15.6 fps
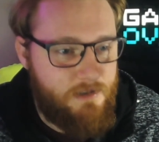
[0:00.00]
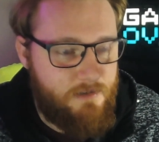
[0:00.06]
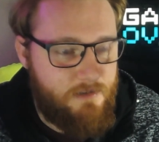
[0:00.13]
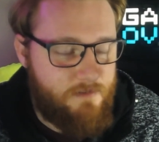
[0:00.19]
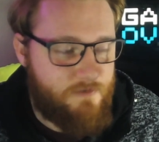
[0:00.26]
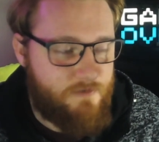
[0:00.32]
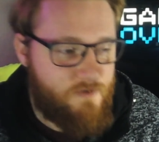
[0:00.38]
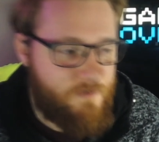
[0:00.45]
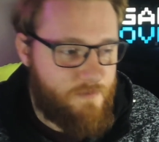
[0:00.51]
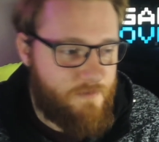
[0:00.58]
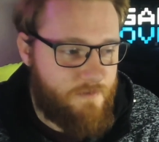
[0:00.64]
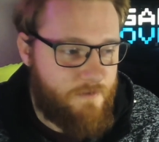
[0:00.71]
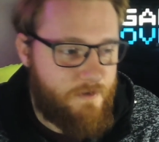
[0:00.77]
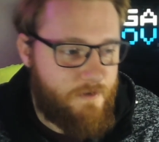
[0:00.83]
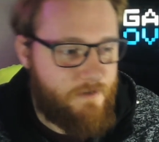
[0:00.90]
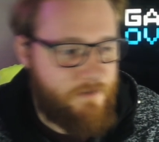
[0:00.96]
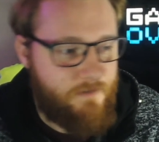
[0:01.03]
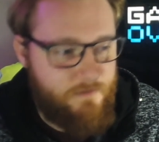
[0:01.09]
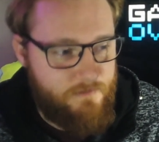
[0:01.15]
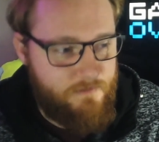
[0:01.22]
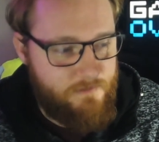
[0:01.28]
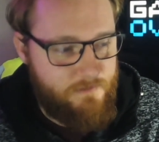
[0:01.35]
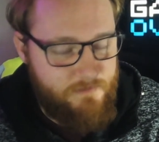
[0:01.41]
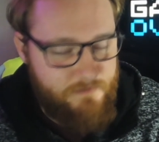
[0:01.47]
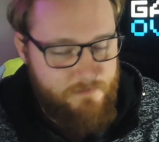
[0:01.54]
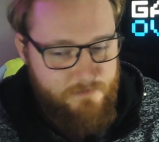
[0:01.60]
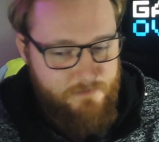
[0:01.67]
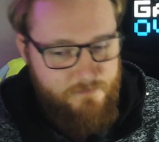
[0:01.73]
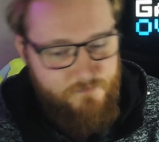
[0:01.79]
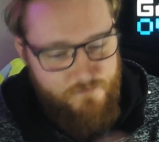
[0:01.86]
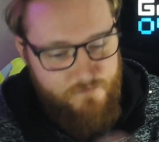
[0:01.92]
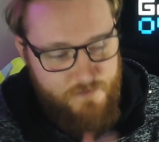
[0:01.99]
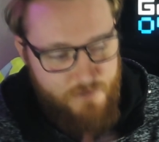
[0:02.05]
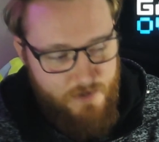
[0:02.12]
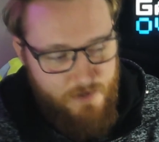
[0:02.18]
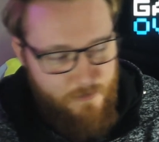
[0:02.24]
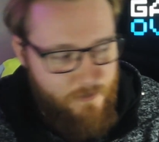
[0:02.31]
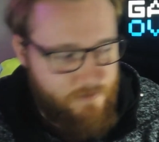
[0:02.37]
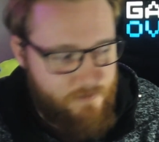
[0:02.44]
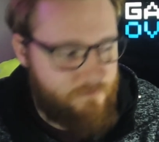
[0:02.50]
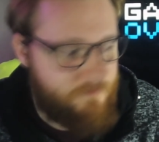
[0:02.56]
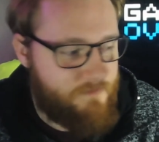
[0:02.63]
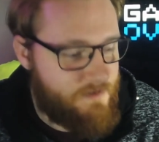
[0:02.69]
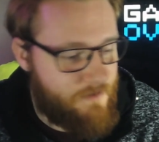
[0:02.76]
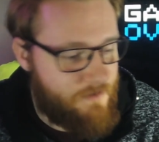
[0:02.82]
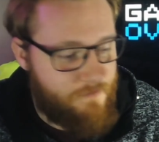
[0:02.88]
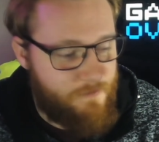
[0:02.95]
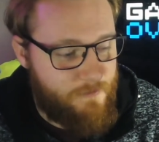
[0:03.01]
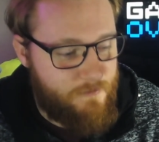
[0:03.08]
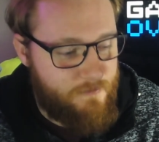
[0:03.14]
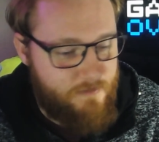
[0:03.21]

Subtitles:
They'll drop you a follow. So on, so forth.